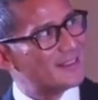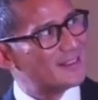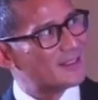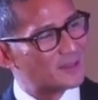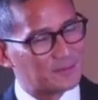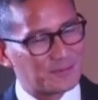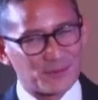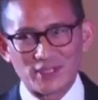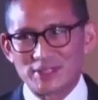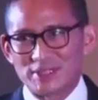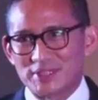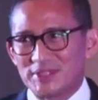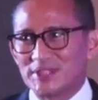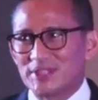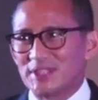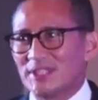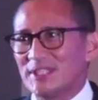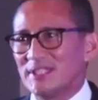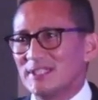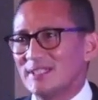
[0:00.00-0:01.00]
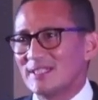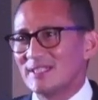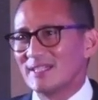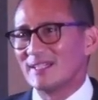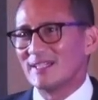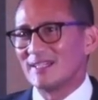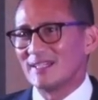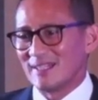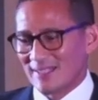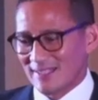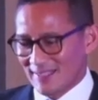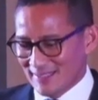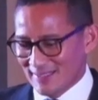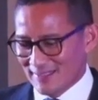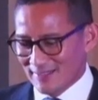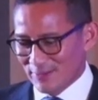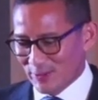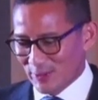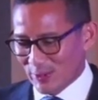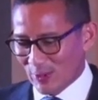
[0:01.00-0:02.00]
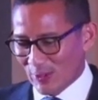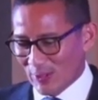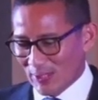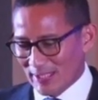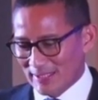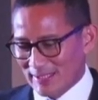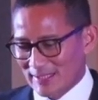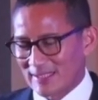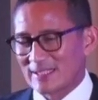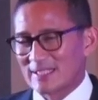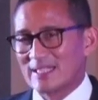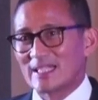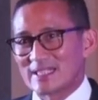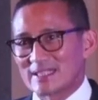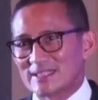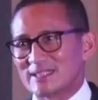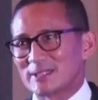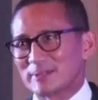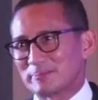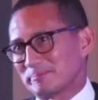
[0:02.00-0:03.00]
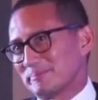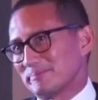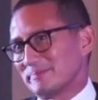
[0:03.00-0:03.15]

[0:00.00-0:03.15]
First G, we call it gercep.